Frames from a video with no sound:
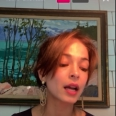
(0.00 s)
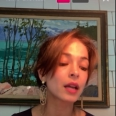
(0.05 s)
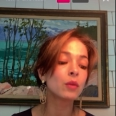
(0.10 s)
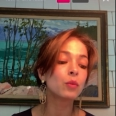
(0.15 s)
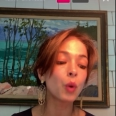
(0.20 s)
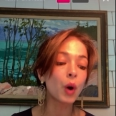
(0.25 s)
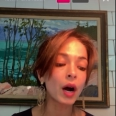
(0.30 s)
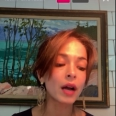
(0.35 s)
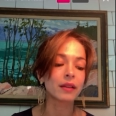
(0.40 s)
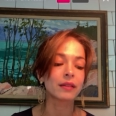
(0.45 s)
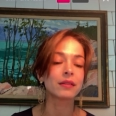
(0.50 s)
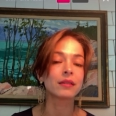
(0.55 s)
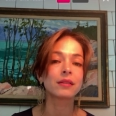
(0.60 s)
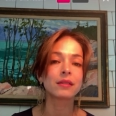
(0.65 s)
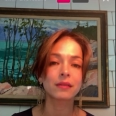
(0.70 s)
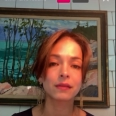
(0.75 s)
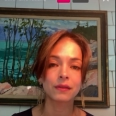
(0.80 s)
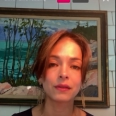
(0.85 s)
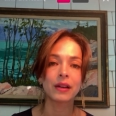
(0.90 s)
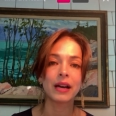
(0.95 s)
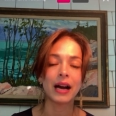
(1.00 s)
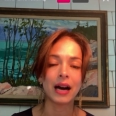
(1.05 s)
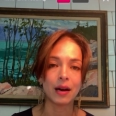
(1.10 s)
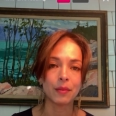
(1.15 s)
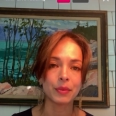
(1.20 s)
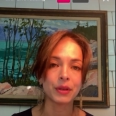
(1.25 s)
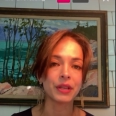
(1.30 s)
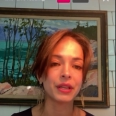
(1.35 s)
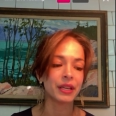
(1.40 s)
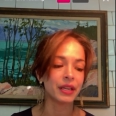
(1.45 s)
I was
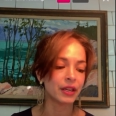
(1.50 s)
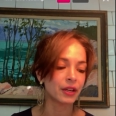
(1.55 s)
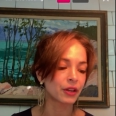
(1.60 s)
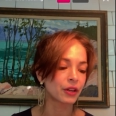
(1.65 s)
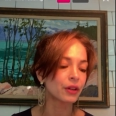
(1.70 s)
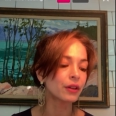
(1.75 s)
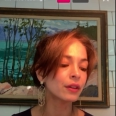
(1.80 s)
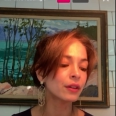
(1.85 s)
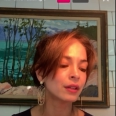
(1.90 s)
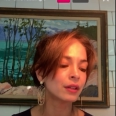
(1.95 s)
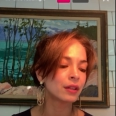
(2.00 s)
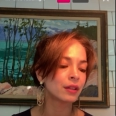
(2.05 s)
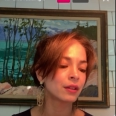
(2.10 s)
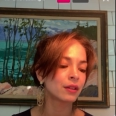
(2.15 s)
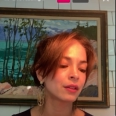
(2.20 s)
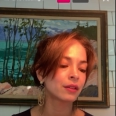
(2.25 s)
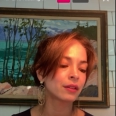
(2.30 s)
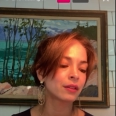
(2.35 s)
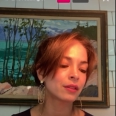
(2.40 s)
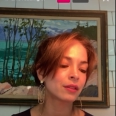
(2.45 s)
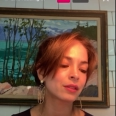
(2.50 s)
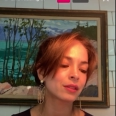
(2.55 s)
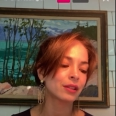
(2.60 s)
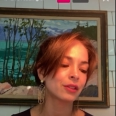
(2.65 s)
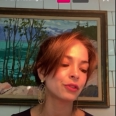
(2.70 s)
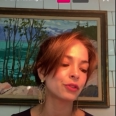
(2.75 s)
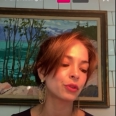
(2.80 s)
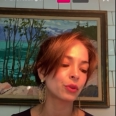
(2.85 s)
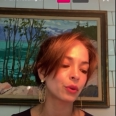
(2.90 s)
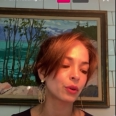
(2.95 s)
happy here,
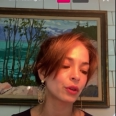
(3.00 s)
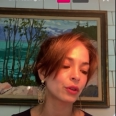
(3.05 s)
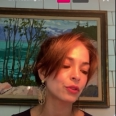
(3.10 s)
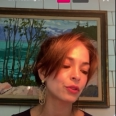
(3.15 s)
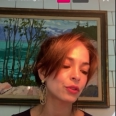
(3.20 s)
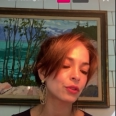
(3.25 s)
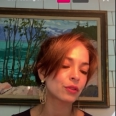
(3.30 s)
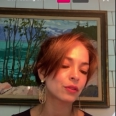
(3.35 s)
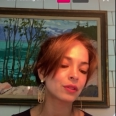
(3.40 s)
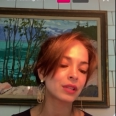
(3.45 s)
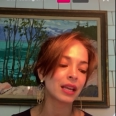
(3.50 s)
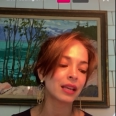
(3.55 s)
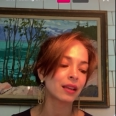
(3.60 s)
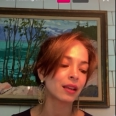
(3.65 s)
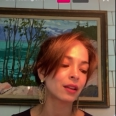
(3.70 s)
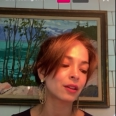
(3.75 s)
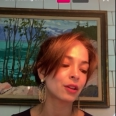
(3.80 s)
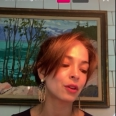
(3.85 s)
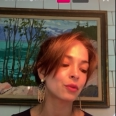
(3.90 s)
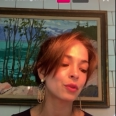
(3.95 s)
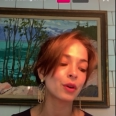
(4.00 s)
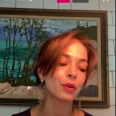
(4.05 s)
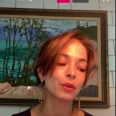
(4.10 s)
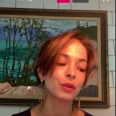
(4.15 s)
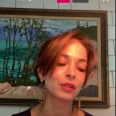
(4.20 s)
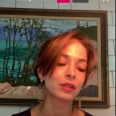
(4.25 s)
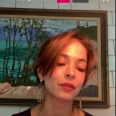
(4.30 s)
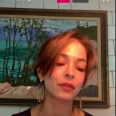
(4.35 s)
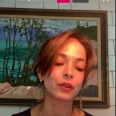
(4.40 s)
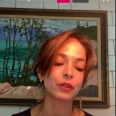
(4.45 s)
said George, taking no
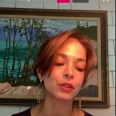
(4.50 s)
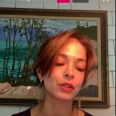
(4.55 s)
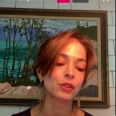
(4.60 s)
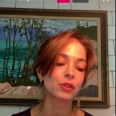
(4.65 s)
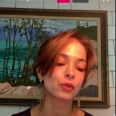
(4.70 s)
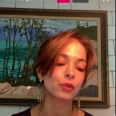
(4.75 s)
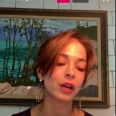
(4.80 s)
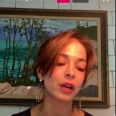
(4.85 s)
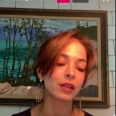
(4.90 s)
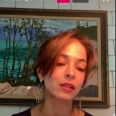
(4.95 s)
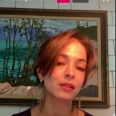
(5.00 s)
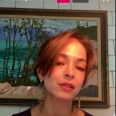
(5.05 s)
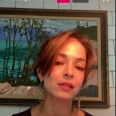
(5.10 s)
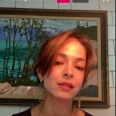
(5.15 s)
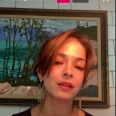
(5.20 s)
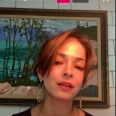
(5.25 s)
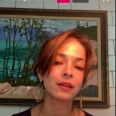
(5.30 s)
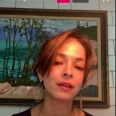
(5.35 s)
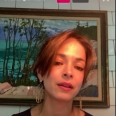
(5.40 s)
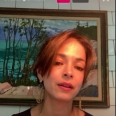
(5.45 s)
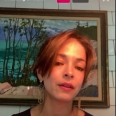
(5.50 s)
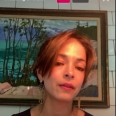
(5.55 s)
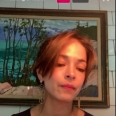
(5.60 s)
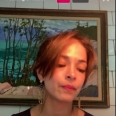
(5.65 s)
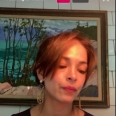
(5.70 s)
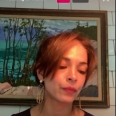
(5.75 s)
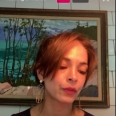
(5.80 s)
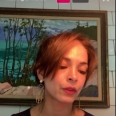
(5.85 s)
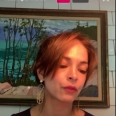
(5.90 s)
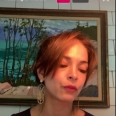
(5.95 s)
notice of her distress,
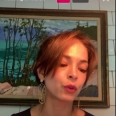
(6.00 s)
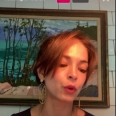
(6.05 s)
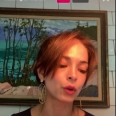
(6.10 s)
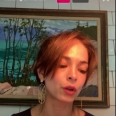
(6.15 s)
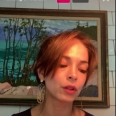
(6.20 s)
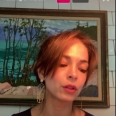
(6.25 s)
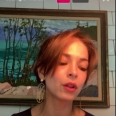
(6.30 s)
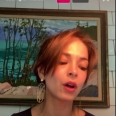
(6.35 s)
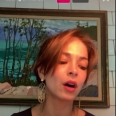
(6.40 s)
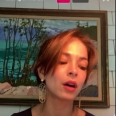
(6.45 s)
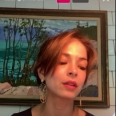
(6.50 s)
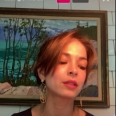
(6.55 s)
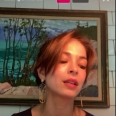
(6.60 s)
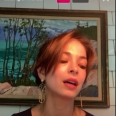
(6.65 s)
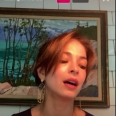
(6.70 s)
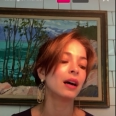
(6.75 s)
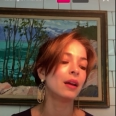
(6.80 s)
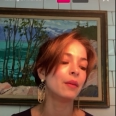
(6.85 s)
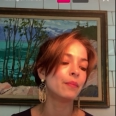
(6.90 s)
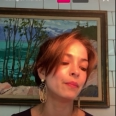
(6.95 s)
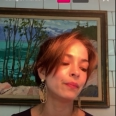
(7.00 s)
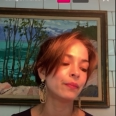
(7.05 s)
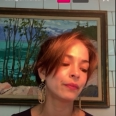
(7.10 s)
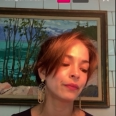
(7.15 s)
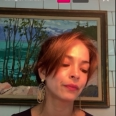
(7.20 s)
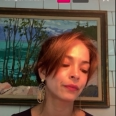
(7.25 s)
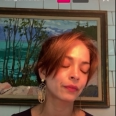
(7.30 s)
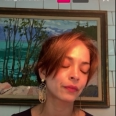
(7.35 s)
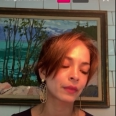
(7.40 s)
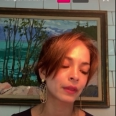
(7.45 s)
for a long time.
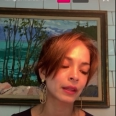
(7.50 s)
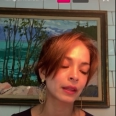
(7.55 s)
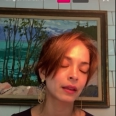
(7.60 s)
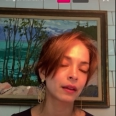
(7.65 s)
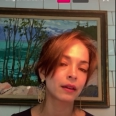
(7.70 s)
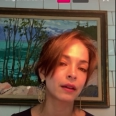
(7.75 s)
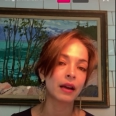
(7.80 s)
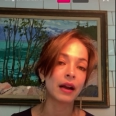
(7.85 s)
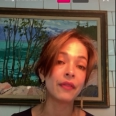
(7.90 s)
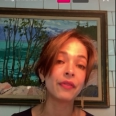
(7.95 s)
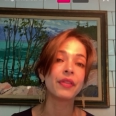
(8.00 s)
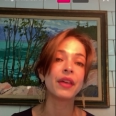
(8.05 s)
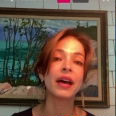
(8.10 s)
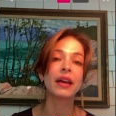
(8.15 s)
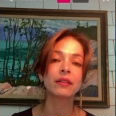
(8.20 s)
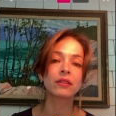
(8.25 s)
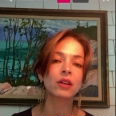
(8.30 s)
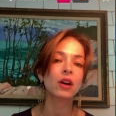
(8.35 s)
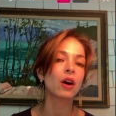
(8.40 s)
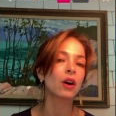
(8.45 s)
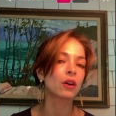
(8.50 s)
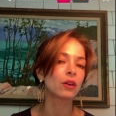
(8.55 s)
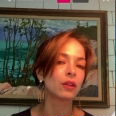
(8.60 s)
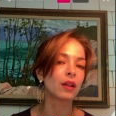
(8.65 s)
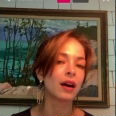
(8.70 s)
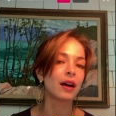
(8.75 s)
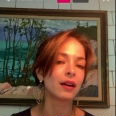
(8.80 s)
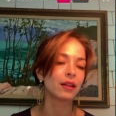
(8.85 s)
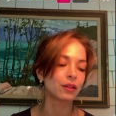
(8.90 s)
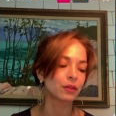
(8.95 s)
And then
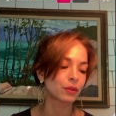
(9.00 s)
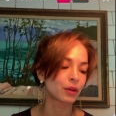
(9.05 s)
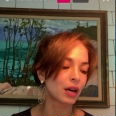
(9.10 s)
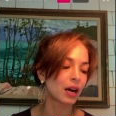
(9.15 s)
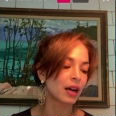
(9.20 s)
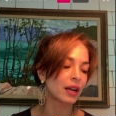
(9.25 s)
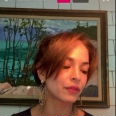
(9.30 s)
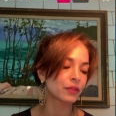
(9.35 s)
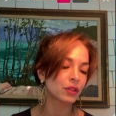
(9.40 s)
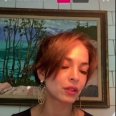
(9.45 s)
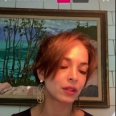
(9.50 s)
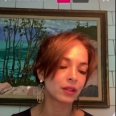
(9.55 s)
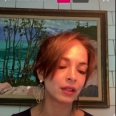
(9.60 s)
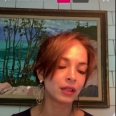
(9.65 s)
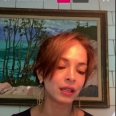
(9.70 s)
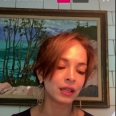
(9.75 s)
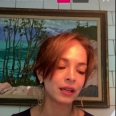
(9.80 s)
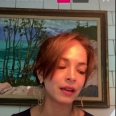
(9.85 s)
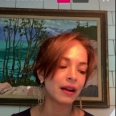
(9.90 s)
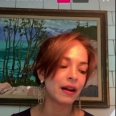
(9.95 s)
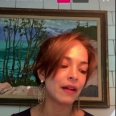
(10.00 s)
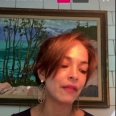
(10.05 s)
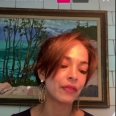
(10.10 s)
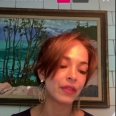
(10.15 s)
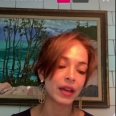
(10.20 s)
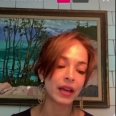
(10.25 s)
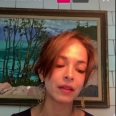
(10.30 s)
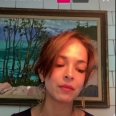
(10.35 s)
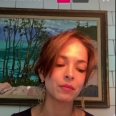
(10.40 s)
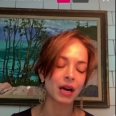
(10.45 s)
Carlyle arrived,
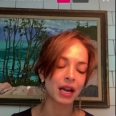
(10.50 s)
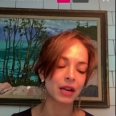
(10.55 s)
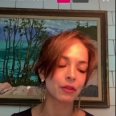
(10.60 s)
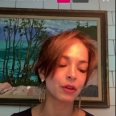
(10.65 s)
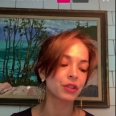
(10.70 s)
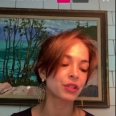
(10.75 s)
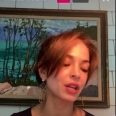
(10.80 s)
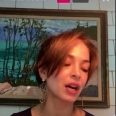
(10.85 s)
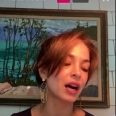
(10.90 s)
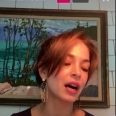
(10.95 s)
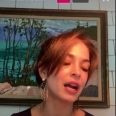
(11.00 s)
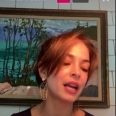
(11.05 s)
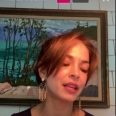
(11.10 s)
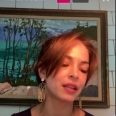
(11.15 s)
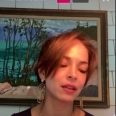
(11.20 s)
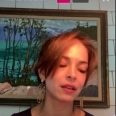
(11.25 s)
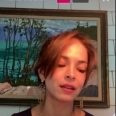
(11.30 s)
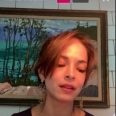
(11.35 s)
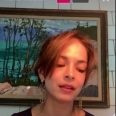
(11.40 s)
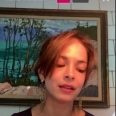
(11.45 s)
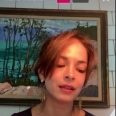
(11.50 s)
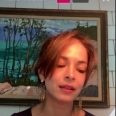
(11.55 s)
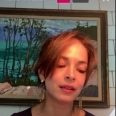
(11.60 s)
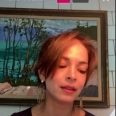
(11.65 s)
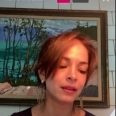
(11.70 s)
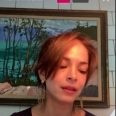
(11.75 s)
and then Myra died, and